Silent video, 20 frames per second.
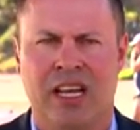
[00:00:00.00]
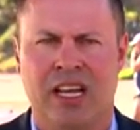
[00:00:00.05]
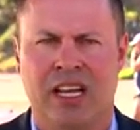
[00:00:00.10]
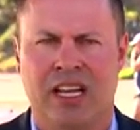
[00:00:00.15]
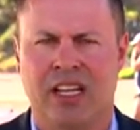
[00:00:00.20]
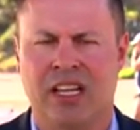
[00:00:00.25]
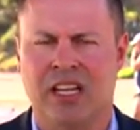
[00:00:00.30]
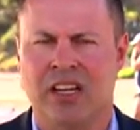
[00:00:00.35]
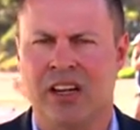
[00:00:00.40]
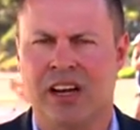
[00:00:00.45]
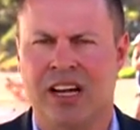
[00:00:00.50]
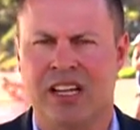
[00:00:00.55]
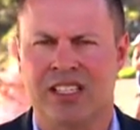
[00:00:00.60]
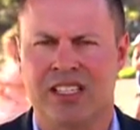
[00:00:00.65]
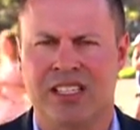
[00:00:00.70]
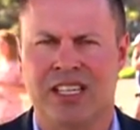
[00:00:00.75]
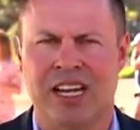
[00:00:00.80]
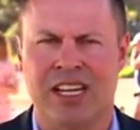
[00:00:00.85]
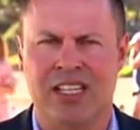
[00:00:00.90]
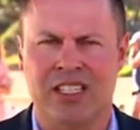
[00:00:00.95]
In the United
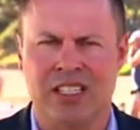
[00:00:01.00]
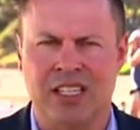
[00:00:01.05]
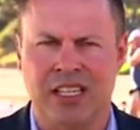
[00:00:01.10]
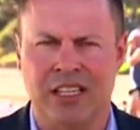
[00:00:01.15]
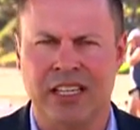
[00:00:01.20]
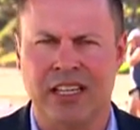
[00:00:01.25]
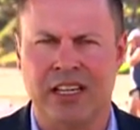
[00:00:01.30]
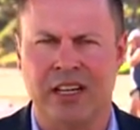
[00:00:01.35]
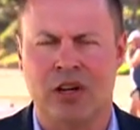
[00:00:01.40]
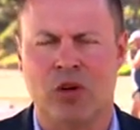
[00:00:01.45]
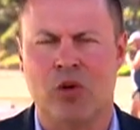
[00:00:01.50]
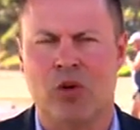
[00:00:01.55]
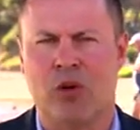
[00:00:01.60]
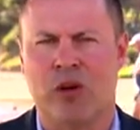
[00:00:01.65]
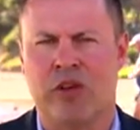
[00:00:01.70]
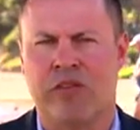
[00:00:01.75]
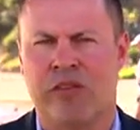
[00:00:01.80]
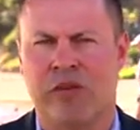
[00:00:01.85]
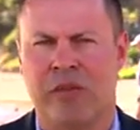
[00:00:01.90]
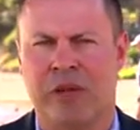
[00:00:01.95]
States, nearly
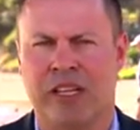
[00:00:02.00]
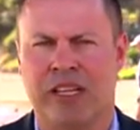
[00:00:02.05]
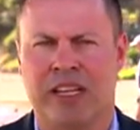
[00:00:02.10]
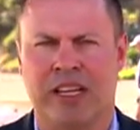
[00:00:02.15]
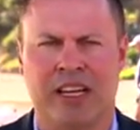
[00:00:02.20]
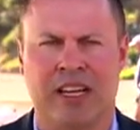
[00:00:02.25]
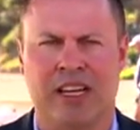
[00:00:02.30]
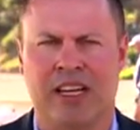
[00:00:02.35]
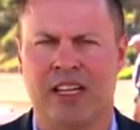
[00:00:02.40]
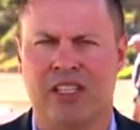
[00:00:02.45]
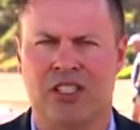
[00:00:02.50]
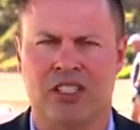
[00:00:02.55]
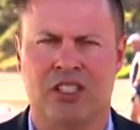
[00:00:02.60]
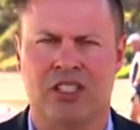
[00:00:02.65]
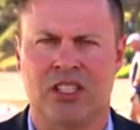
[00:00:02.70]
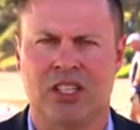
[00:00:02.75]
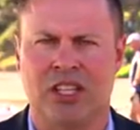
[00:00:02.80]
250,000 cases.